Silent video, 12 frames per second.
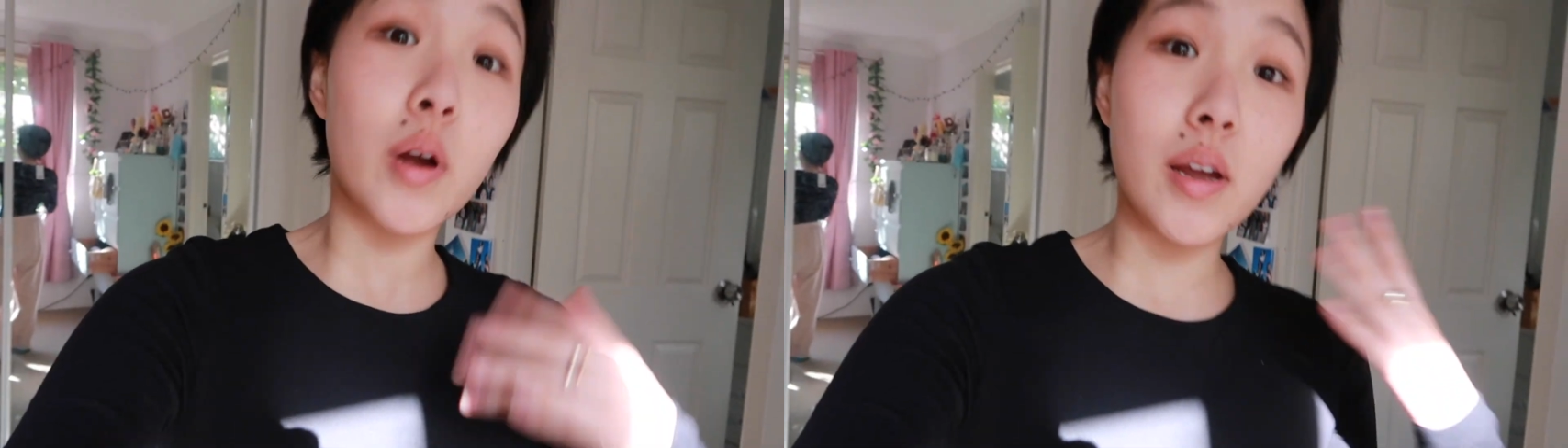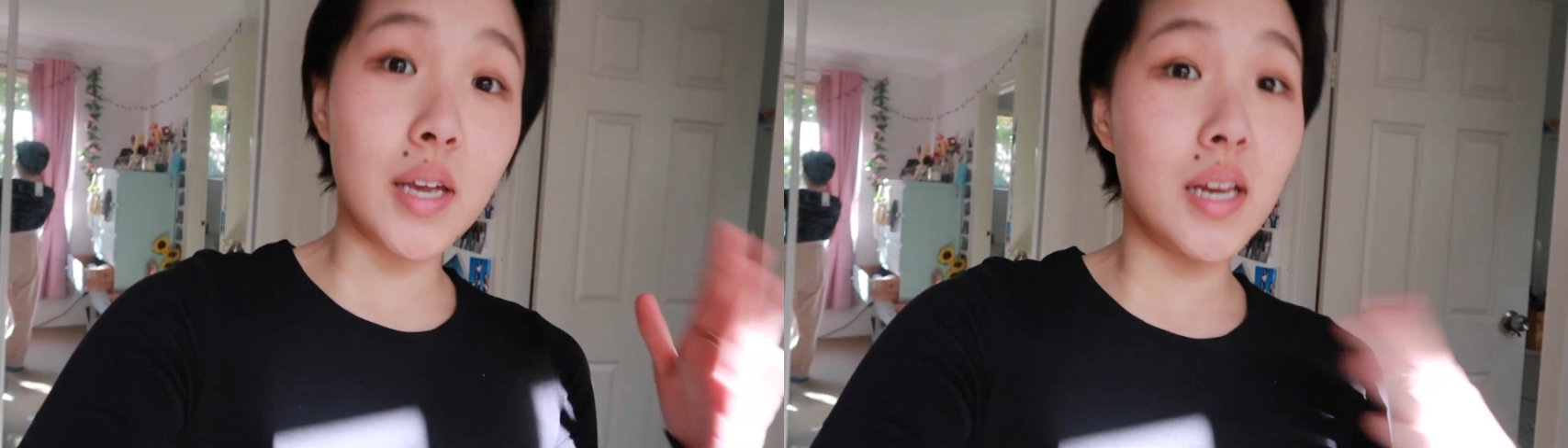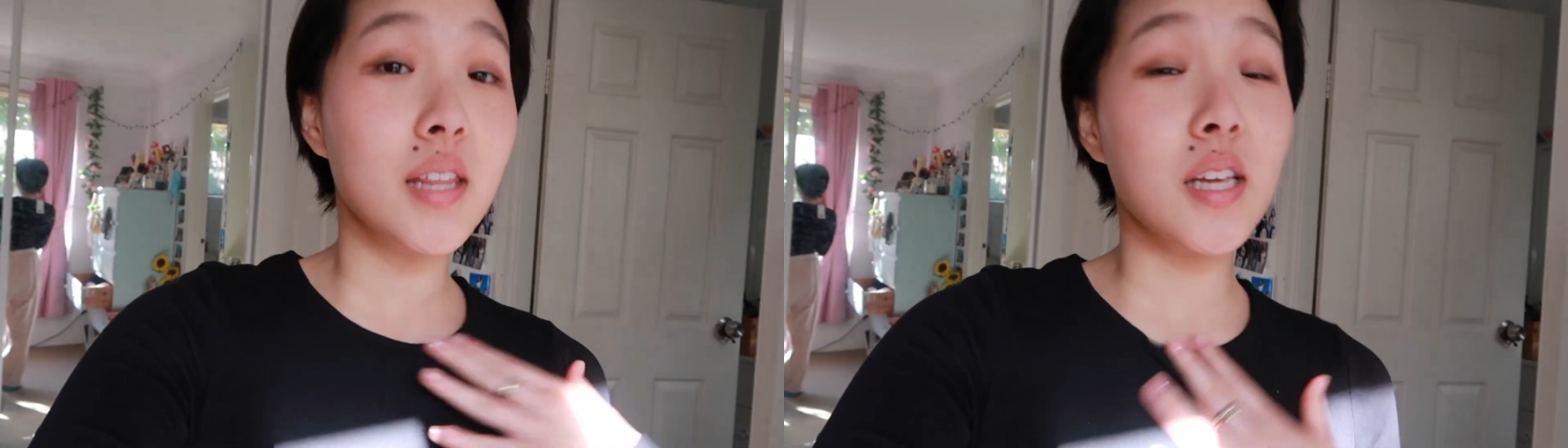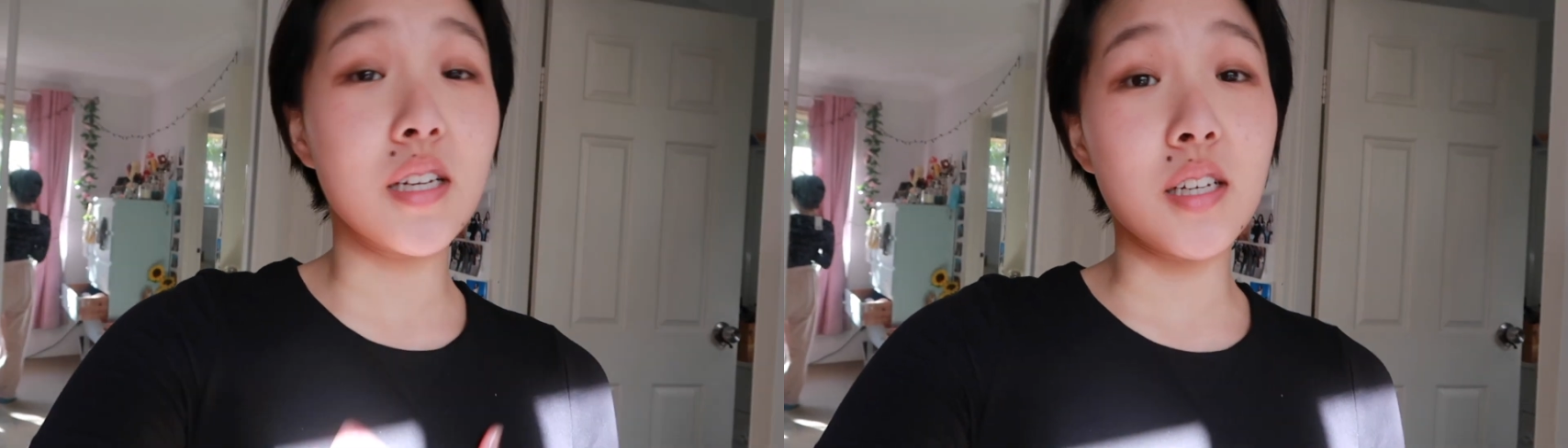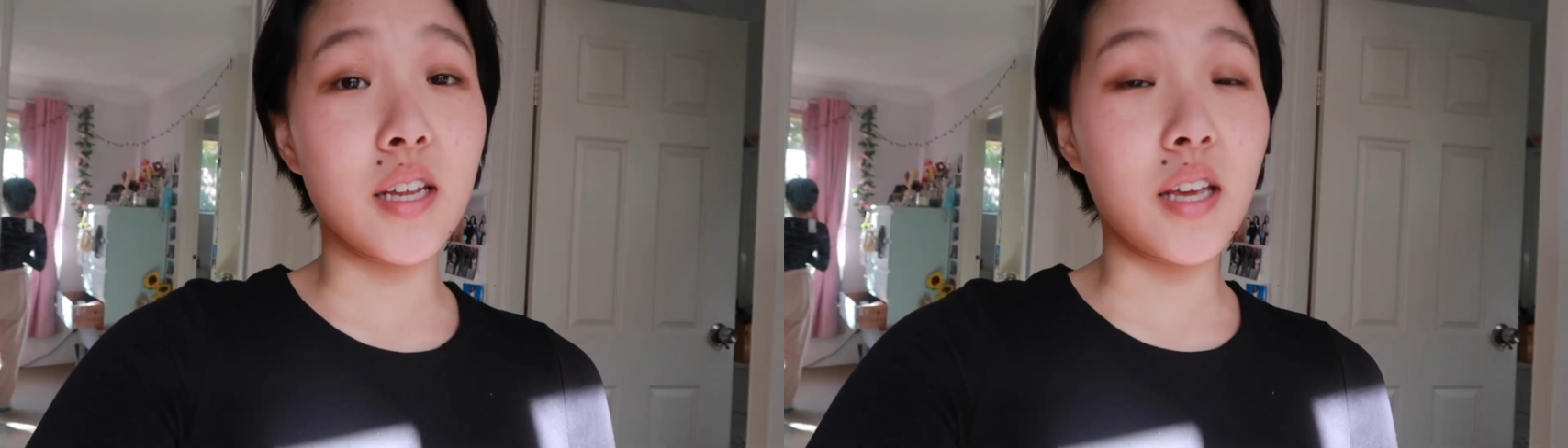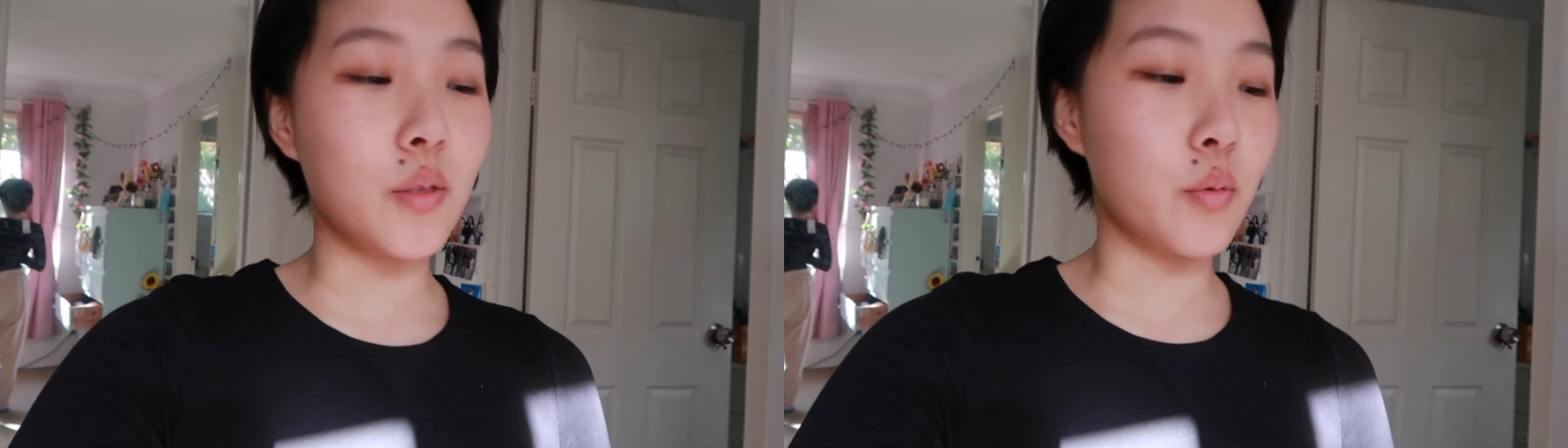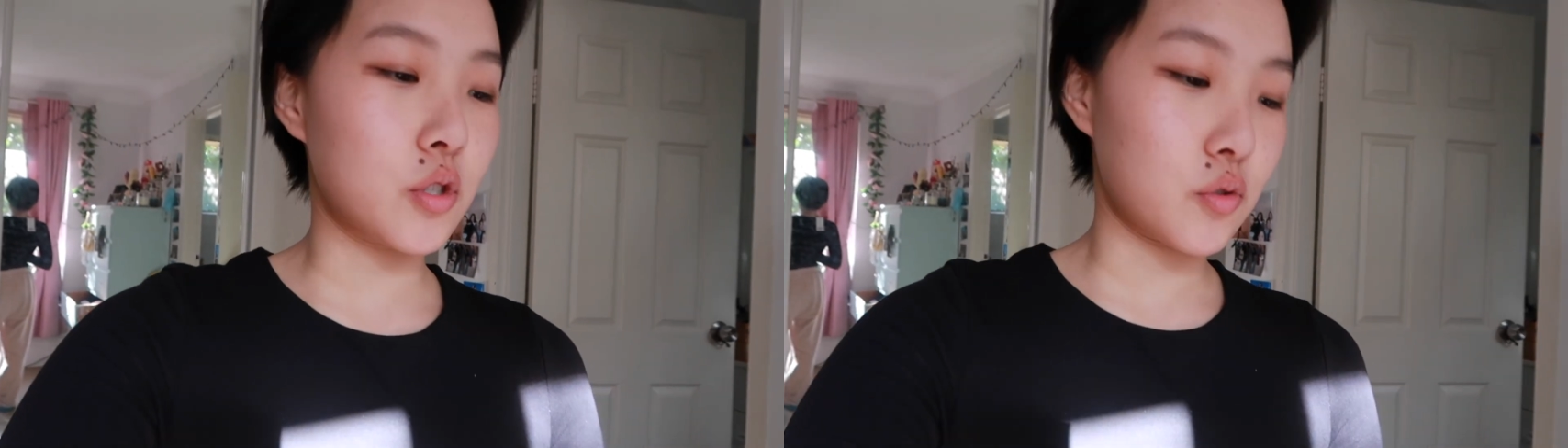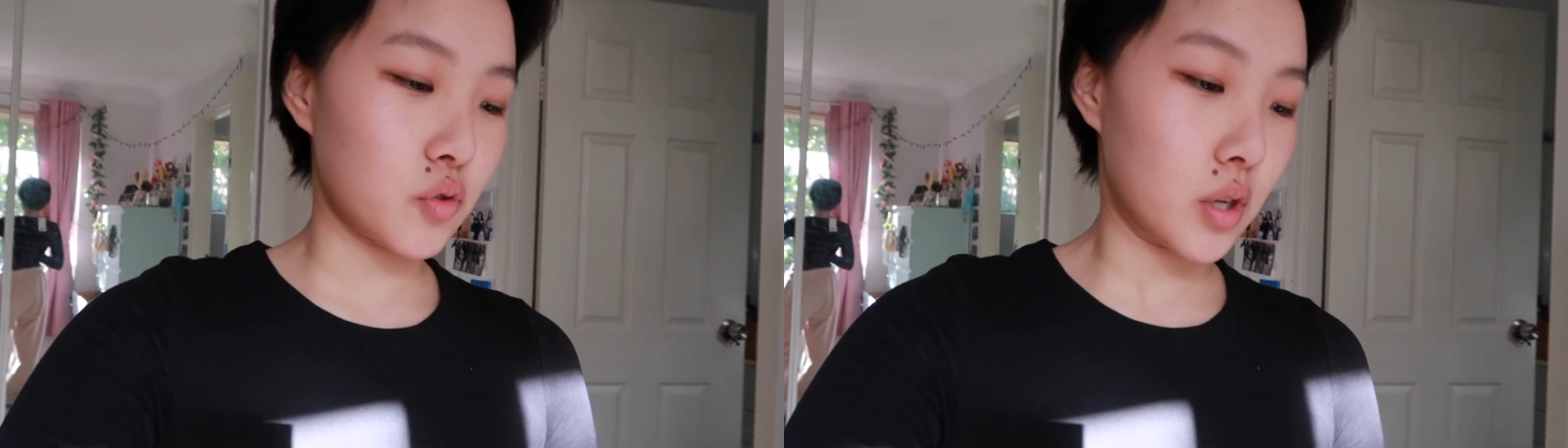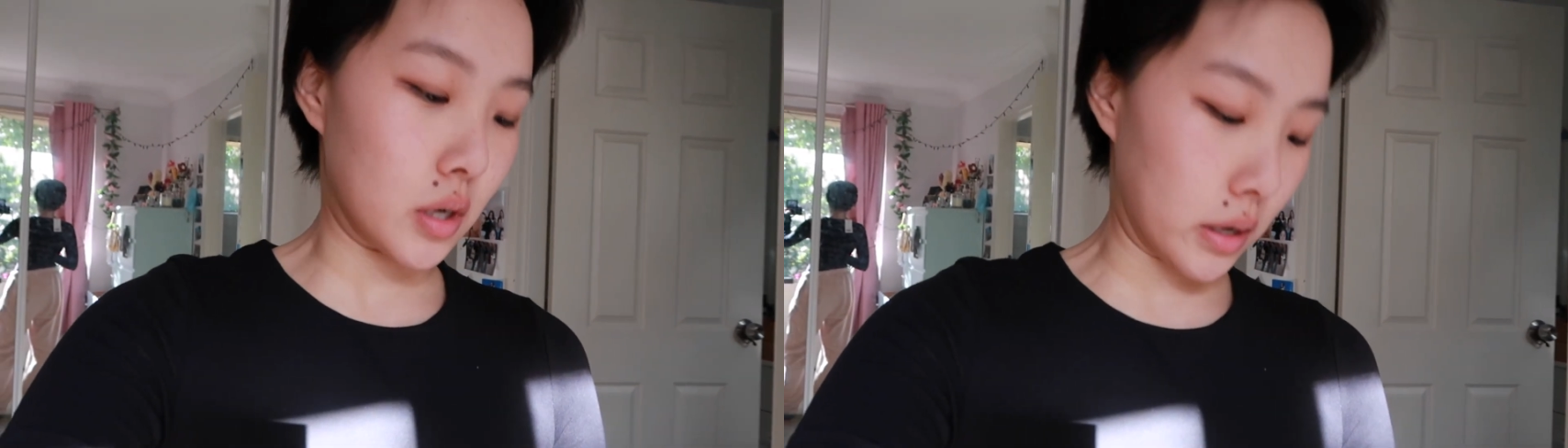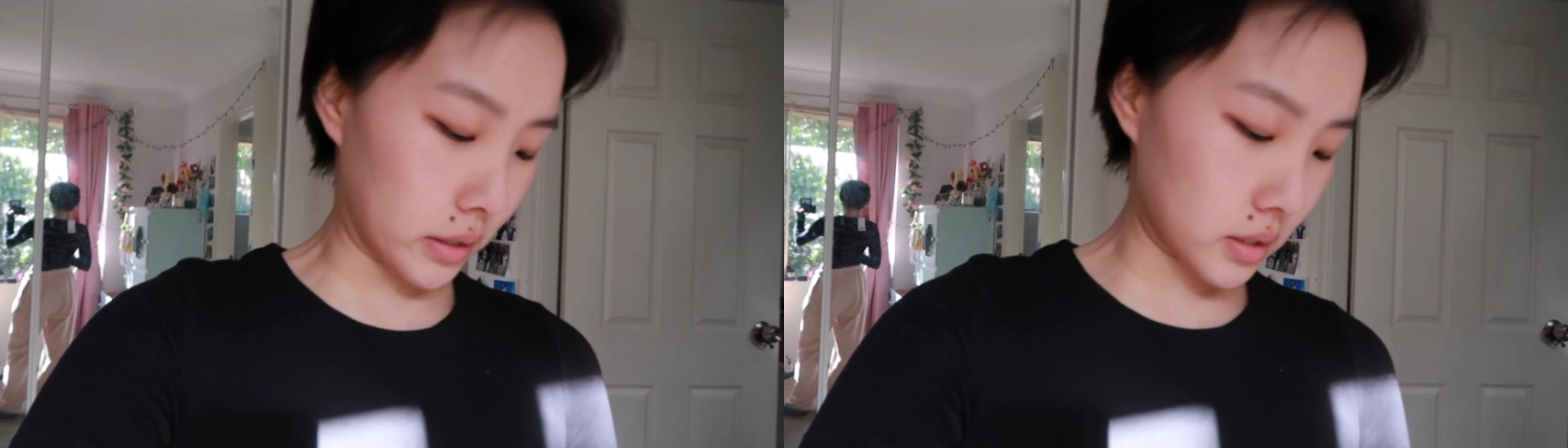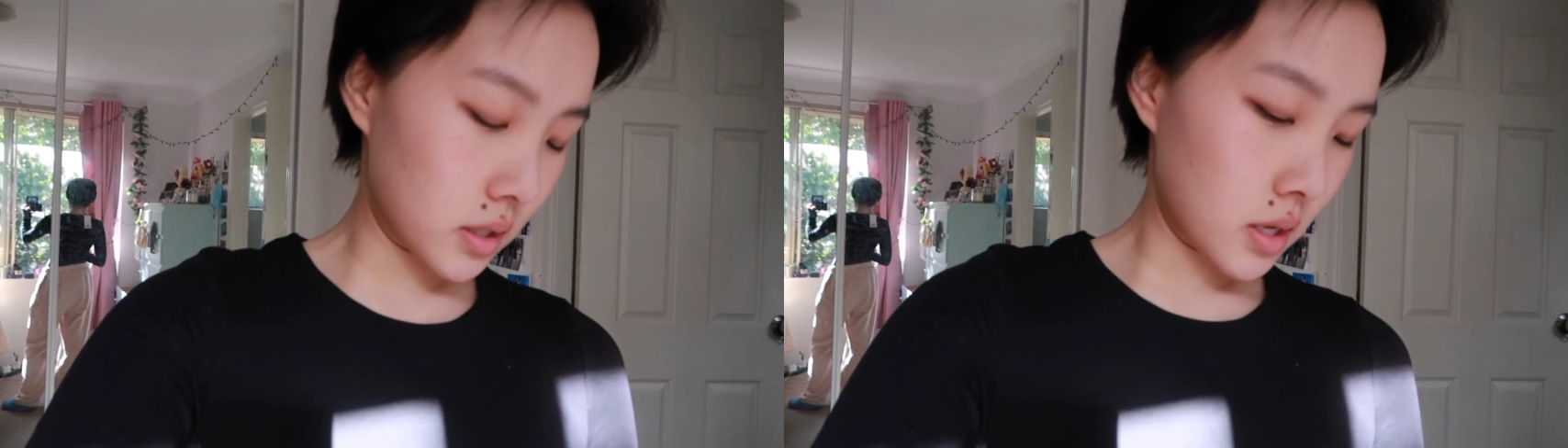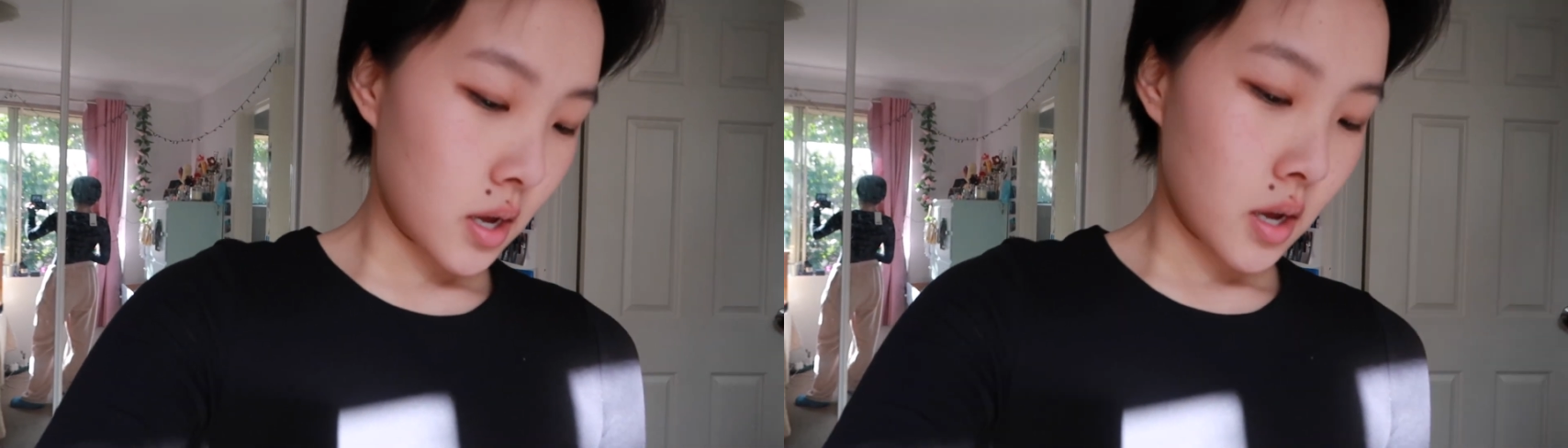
wearing anything underneath, which is really nice.